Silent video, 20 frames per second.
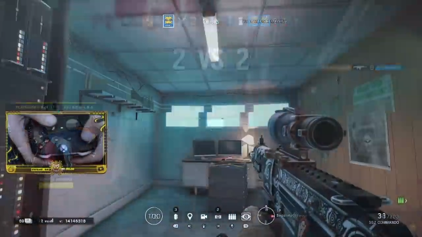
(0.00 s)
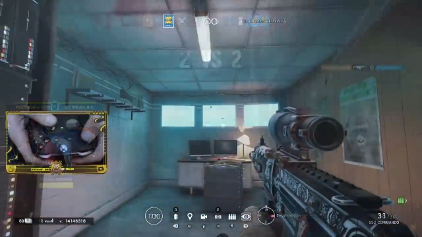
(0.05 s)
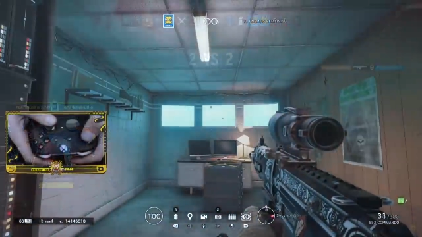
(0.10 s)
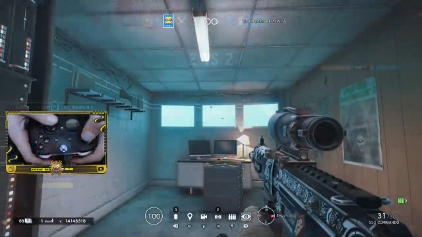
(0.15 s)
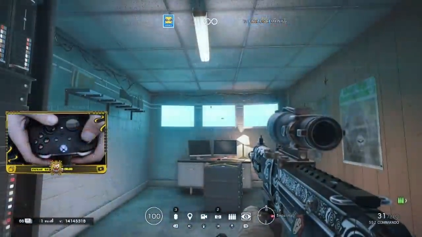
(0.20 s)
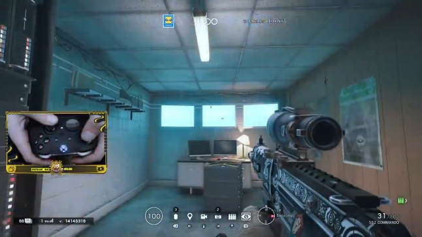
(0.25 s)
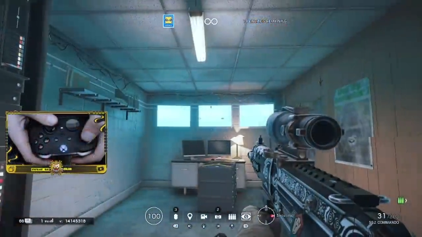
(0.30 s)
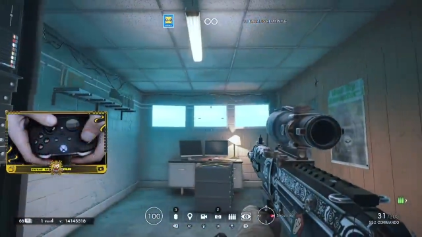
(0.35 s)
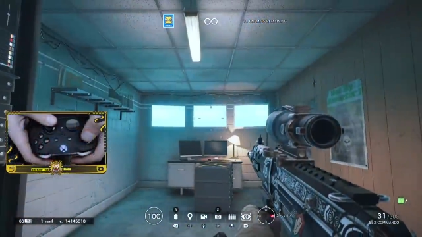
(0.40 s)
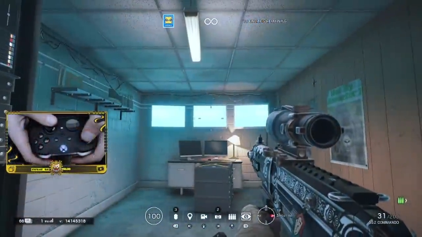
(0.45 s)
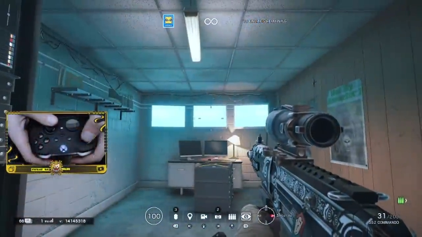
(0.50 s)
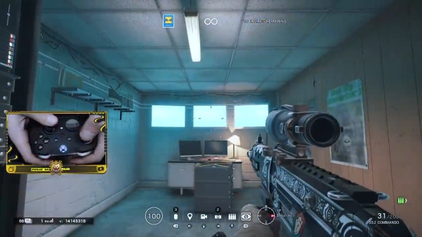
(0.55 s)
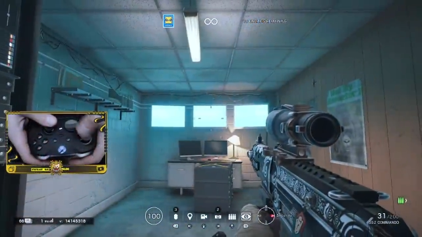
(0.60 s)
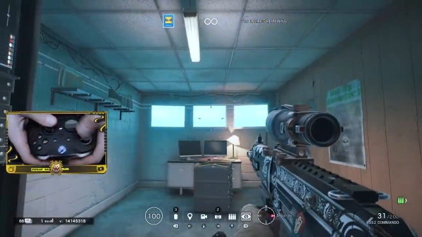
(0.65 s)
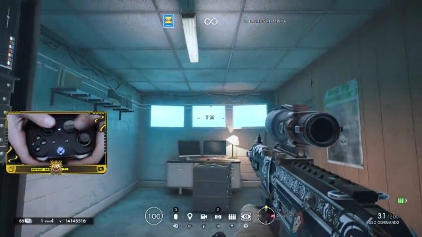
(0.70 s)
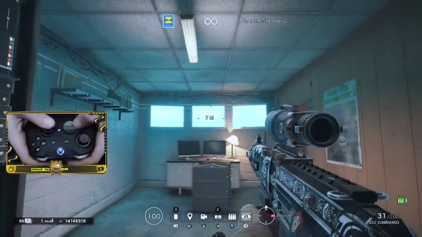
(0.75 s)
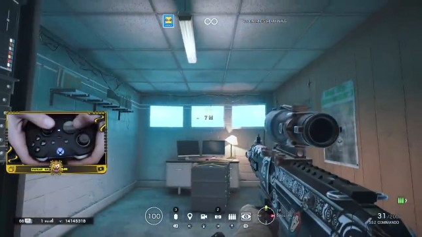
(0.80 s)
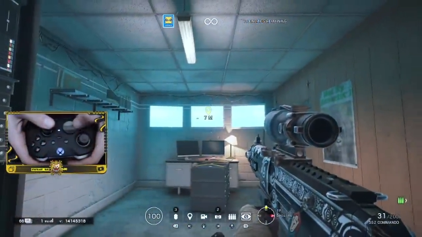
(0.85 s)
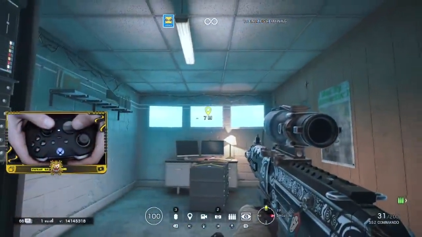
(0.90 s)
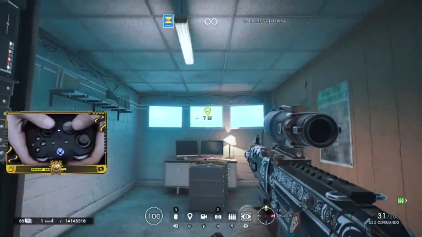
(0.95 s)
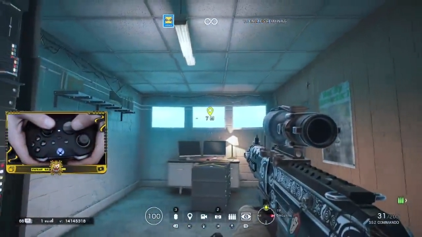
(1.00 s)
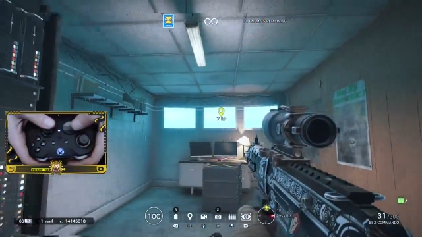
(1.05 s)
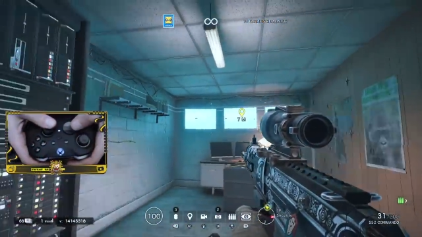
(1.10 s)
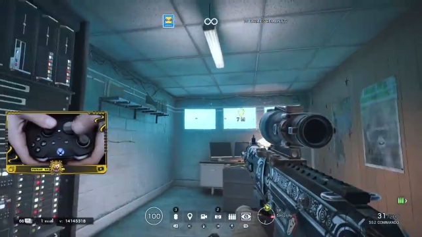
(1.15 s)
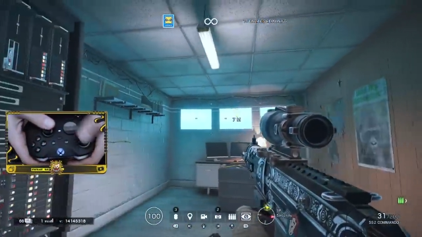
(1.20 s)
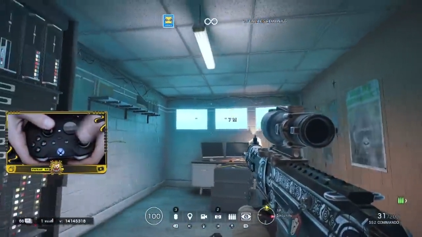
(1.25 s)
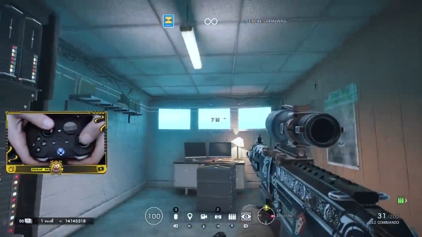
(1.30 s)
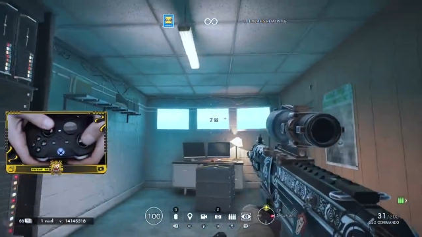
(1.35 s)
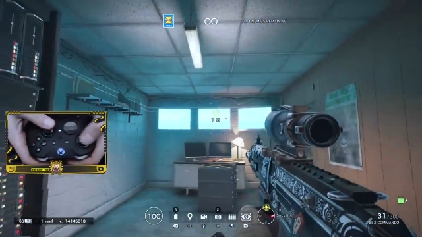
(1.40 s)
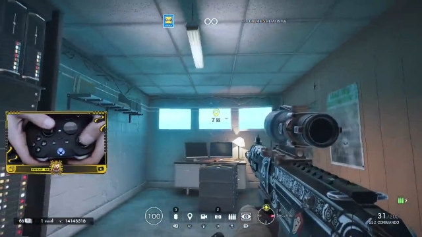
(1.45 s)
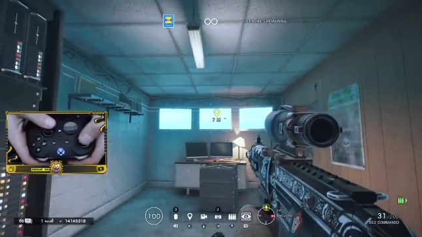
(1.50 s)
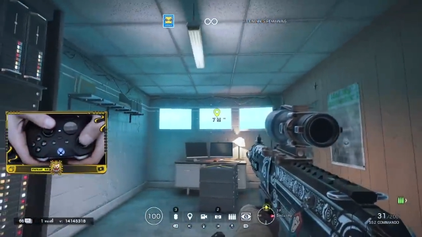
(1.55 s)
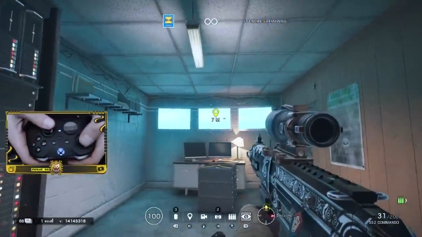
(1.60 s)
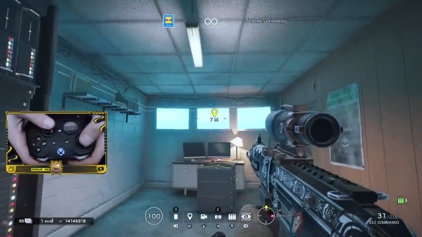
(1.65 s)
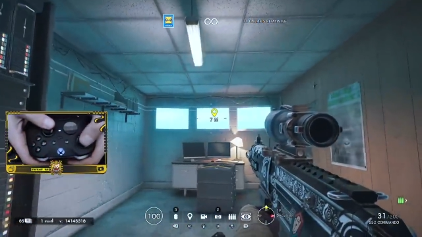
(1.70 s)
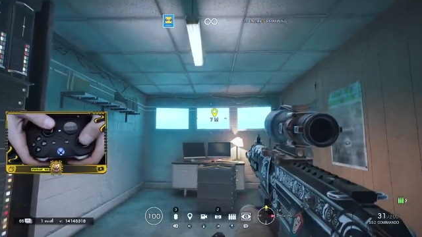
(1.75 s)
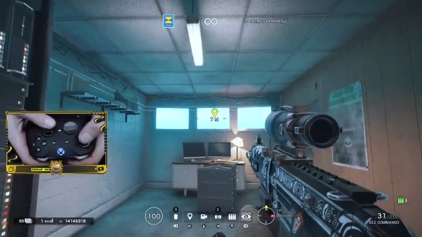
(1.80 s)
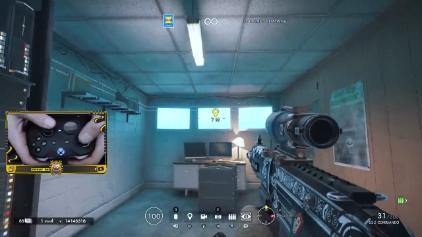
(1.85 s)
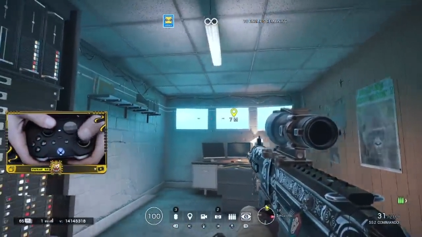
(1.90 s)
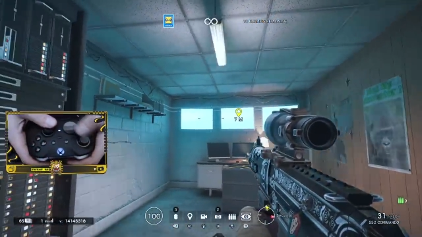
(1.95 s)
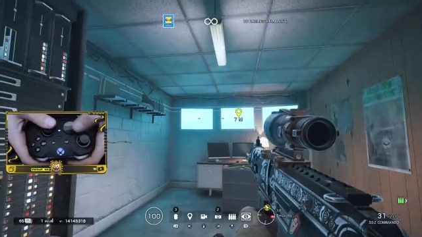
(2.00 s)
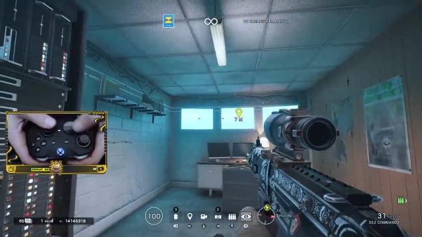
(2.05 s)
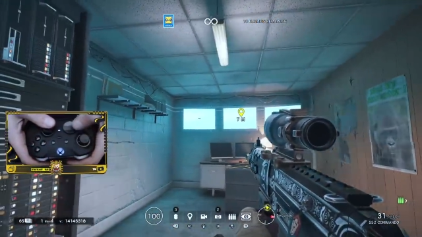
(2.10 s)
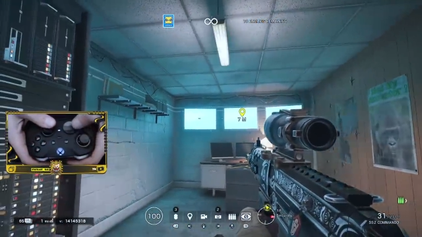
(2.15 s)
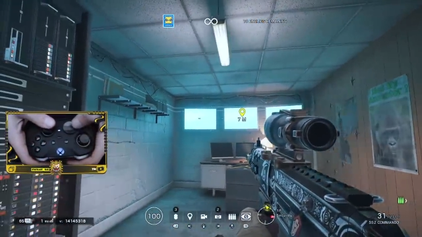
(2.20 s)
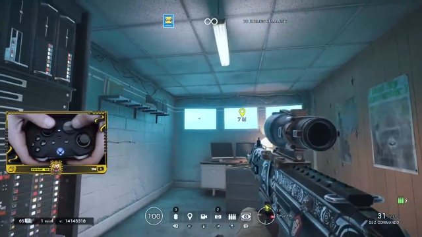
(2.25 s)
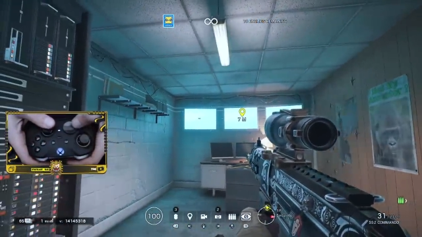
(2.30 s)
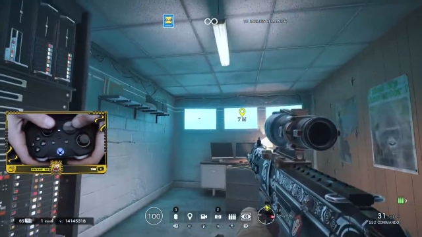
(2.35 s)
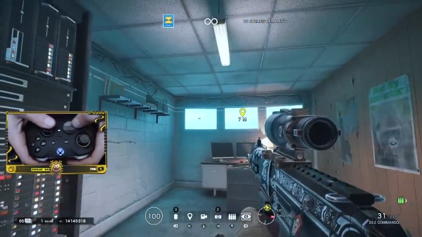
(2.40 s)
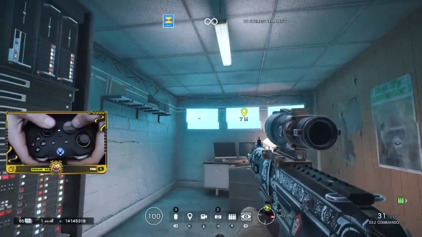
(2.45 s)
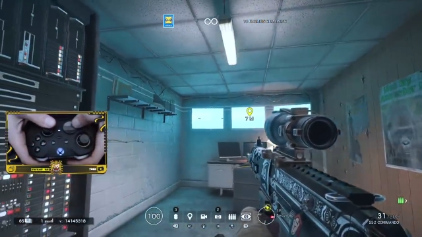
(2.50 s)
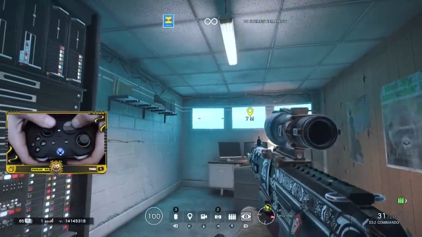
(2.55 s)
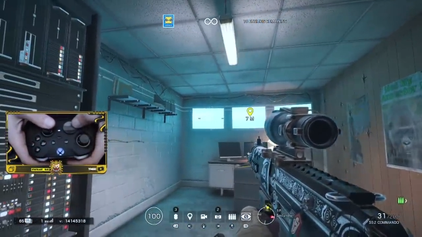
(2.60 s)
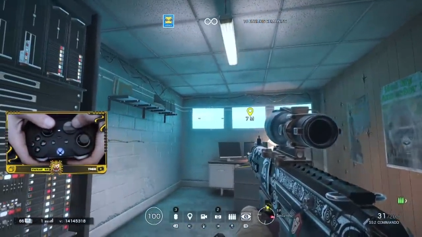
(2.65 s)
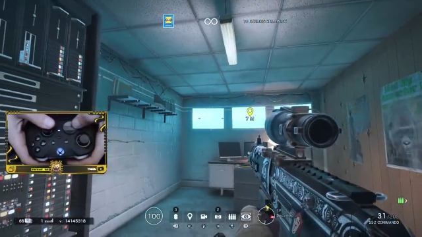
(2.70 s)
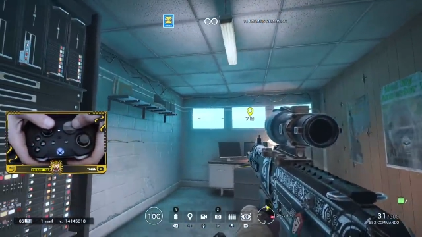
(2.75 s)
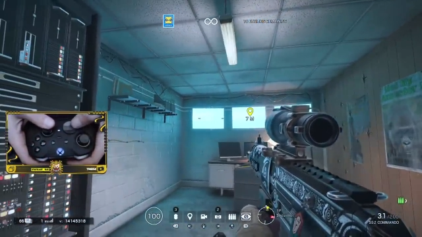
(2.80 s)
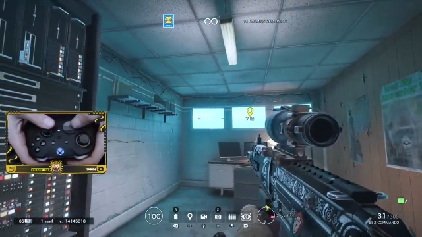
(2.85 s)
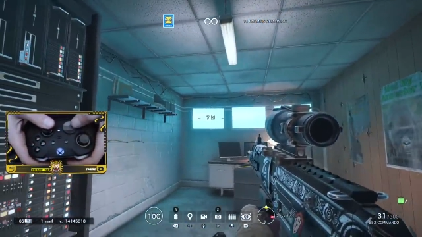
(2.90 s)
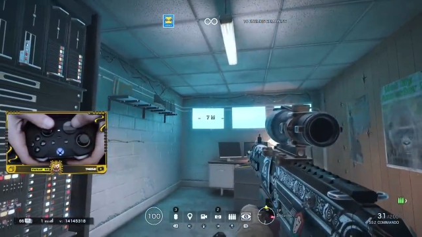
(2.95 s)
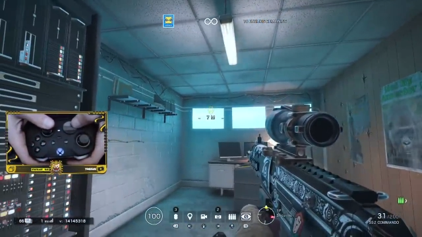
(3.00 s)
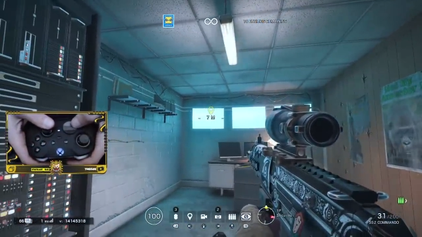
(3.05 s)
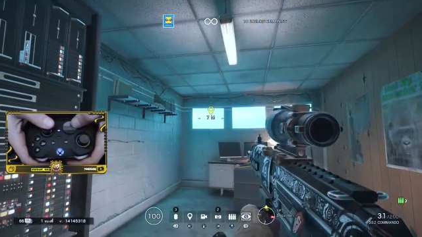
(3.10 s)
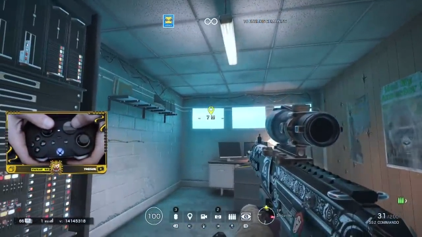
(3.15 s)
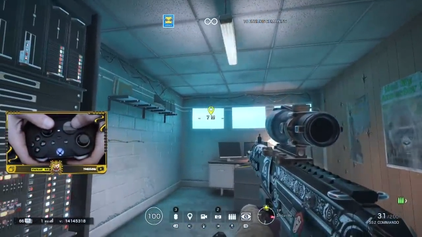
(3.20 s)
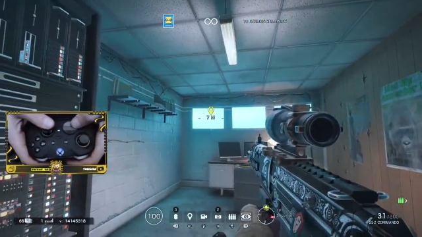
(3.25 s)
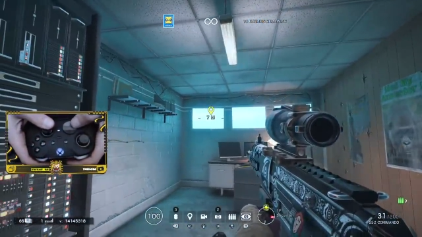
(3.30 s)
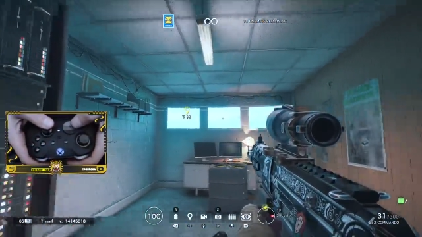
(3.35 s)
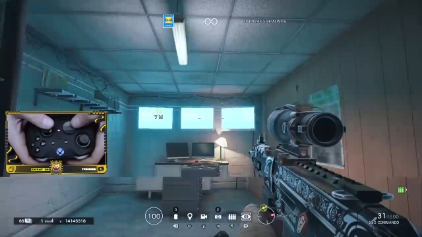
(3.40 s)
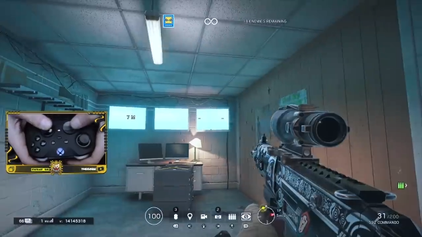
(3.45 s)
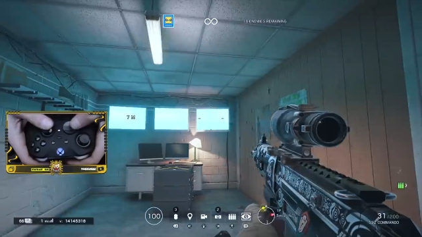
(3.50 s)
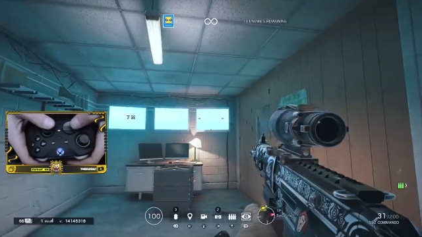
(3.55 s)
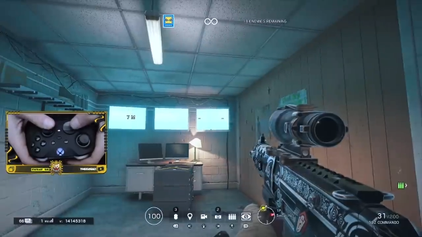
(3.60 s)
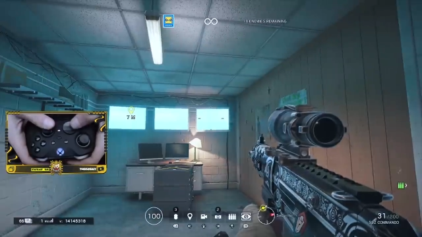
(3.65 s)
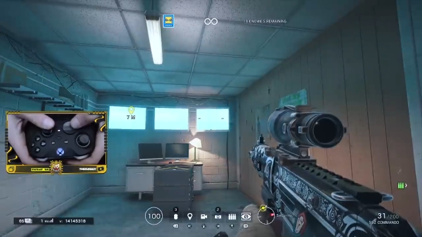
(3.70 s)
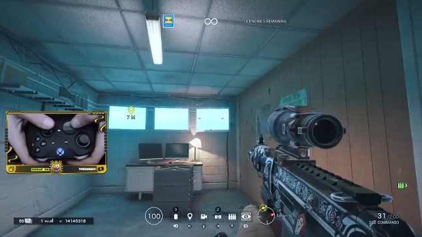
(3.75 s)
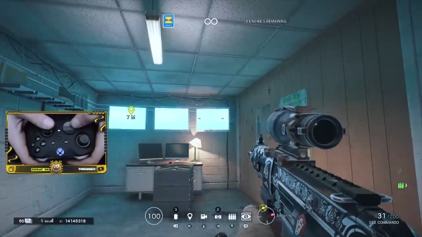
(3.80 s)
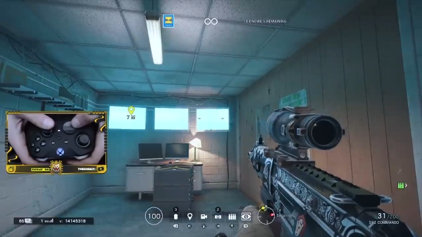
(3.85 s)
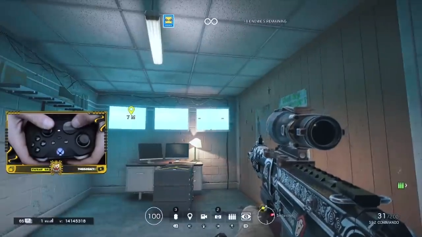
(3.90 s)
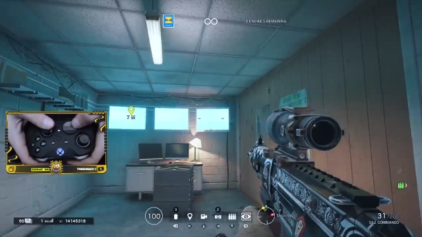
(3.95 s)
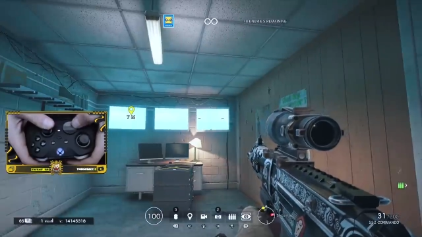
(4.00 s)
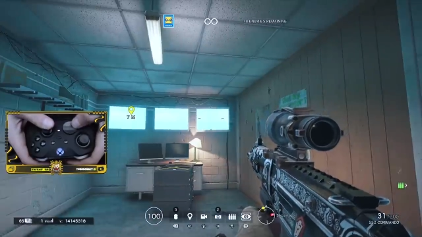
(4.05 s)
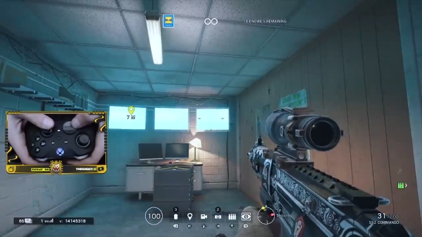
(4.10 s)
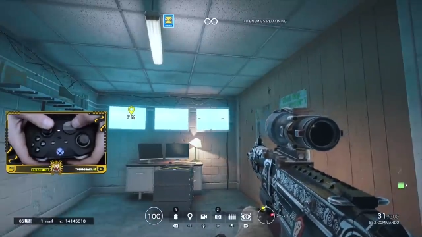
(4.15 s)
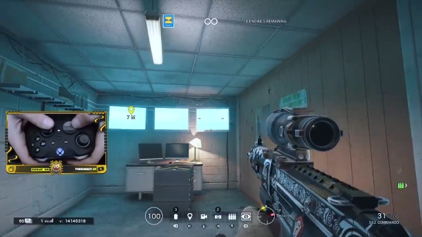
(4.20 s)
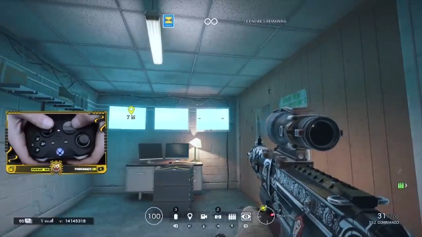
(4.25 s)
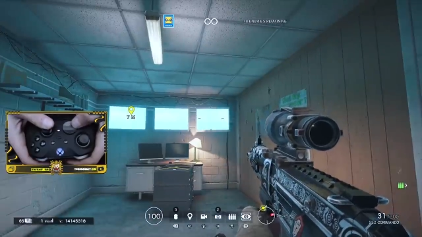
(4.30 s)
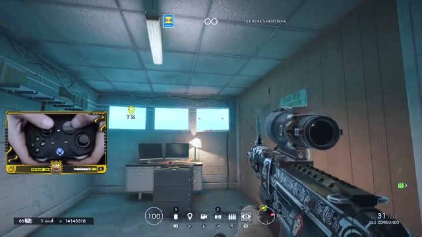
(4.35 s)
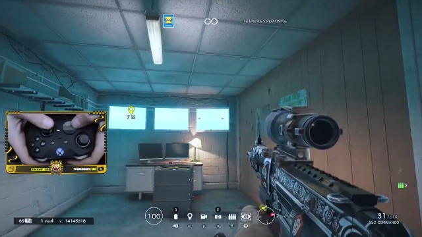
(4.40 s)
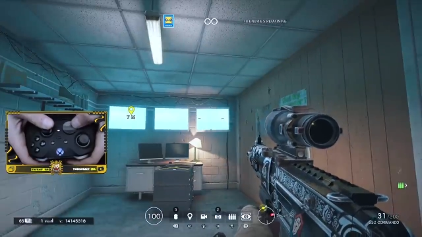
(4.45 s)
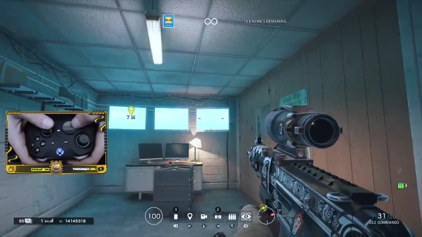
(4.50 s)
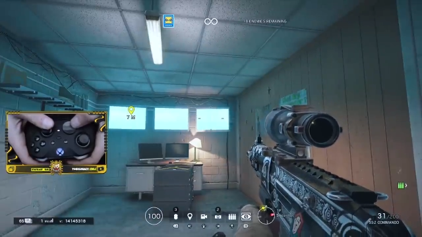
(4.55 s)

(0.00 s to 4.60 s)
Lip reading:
No face is visible, so there are no lips to read.